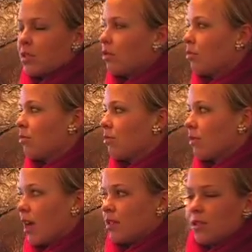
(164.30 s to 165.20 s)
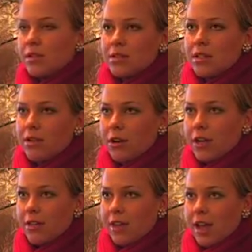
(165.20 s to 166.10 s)
So as you can see
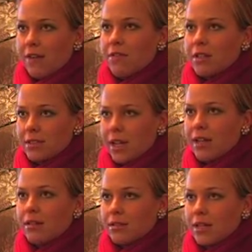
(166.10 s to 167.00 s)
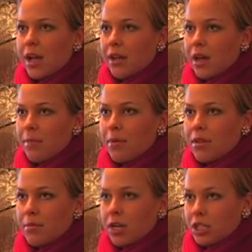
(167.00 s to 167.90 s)
already, they have the site sign up,
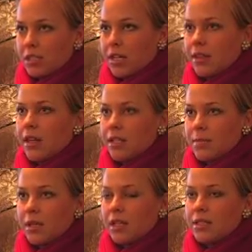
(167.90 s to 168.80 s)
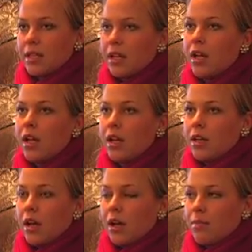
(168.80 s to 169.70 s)
the project sign that explains it.
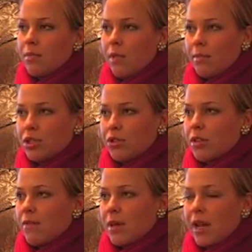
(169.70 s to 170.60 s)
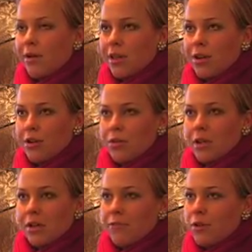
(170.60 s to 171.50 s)
I'm sure they've been out here
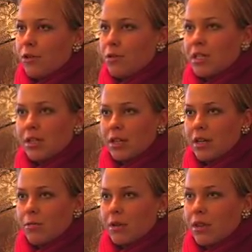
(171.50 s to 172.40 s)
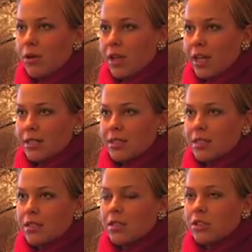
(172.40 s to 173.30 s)
doing a few utility relocates
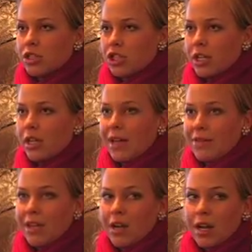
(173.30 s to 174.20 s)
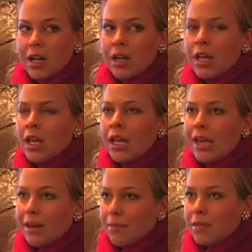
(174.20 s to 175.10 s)
and just checking out the area,
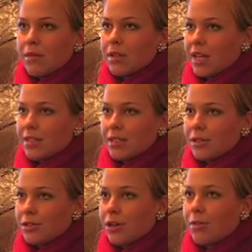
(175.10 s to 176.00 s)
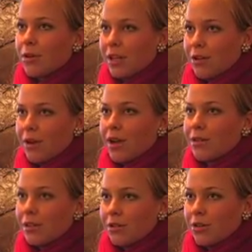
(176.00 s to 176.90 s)
and I'm guessing they'll start breaking
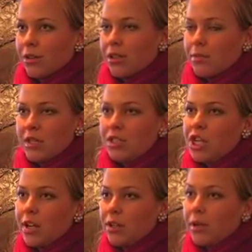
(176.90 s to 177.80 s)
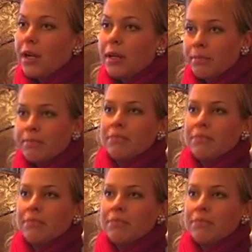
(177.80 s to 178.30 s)
ground in early to mid-January.